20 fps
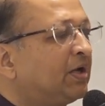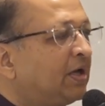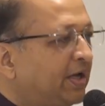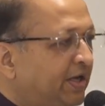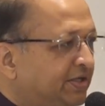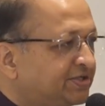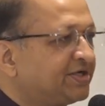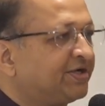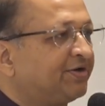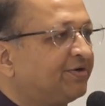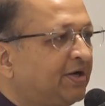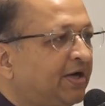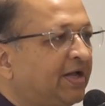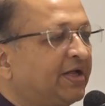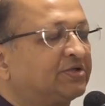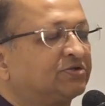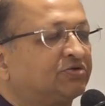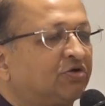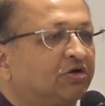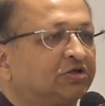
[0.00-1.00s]
HN
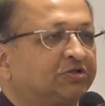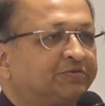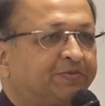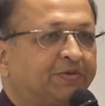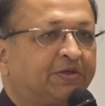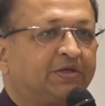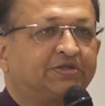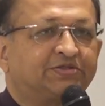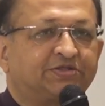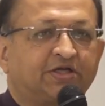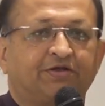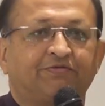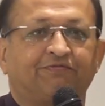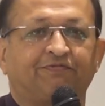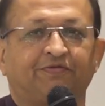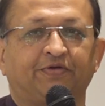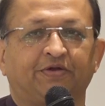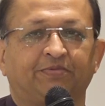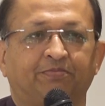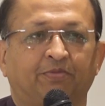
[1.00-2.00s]
Reliance Hospital,
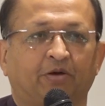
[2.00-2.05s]
Saifi,